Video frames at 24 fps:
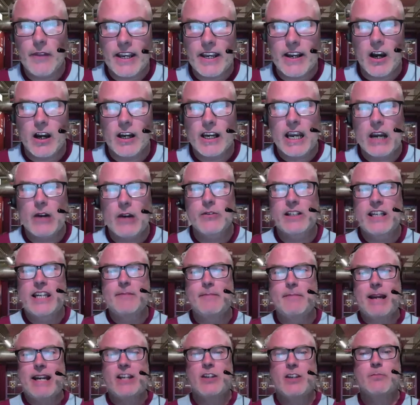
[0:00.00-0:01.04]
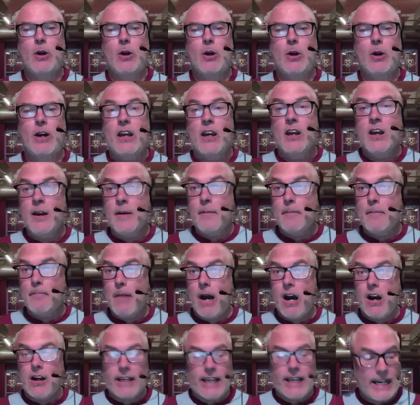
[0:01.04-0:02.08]
they are currently managed by
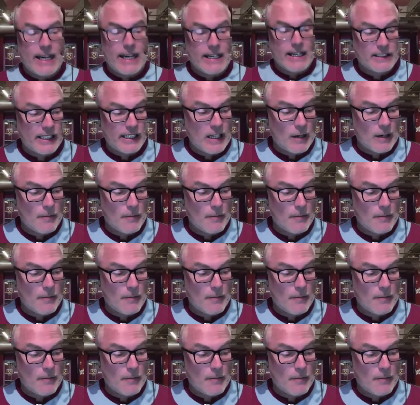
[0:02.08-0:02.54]
Mark Kennedy.